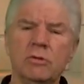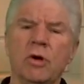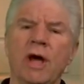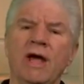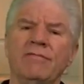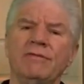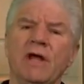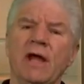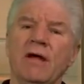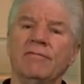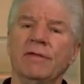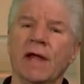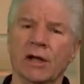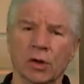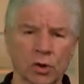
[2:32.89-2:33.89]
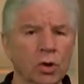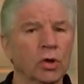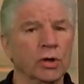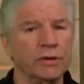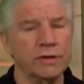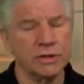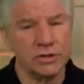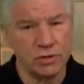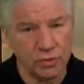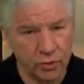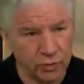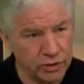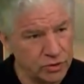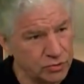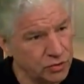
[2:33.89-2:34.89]
you have to have that look that you know
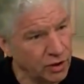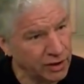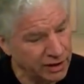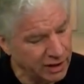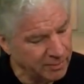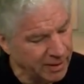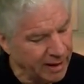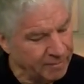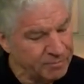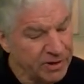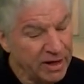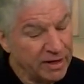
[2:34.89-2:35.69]
what you're talking about.